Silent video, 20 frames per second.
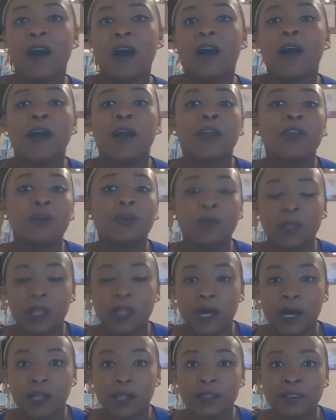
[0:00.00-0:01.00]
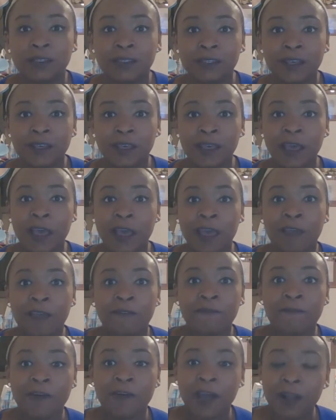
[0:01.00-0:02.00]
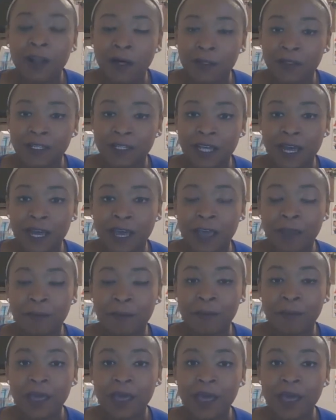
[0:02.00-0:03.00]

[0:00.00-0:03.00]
argue a lot and fight all the time,